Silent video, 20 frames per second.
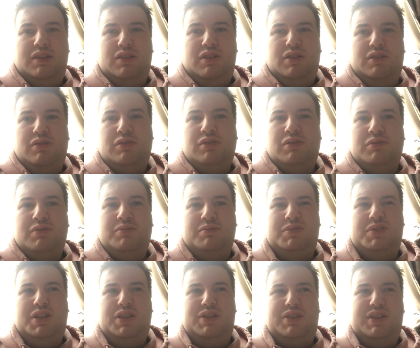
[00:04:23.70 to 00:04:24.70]
So all of them
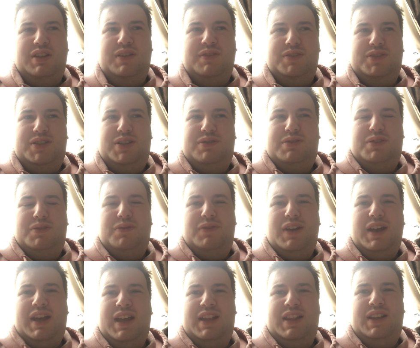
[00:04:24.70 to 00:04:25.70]
tests now. So to be
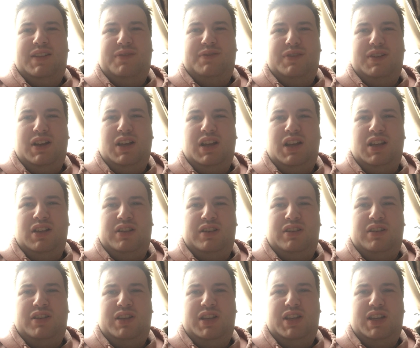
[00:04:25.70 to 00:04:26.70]
fair, they've
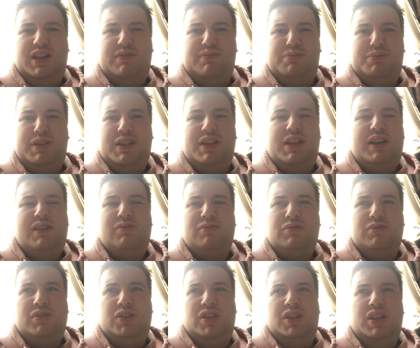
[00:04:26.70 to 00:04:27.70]
hardly have been
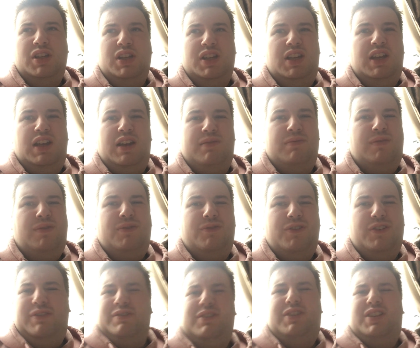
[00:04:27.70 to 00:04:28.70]
out and
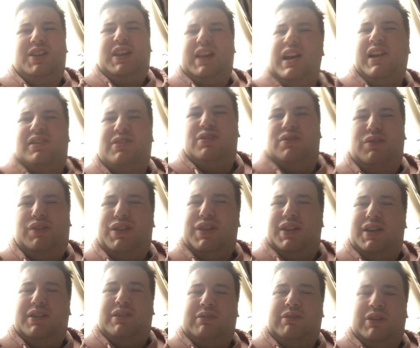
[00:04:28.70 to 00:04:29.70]
followed the guidance.
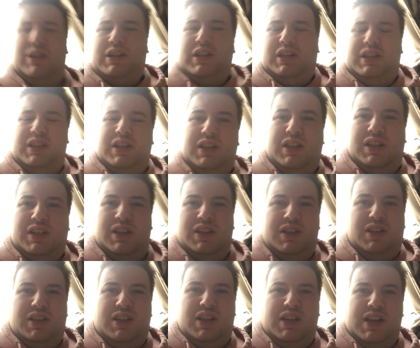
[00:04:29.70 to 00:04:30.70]
So
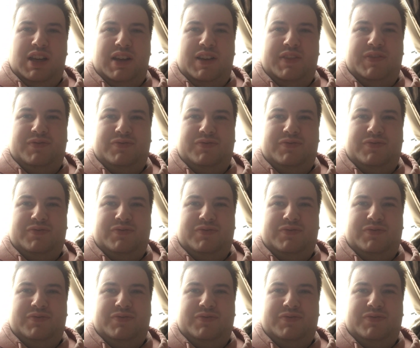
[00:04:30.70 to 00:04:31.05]
yeah.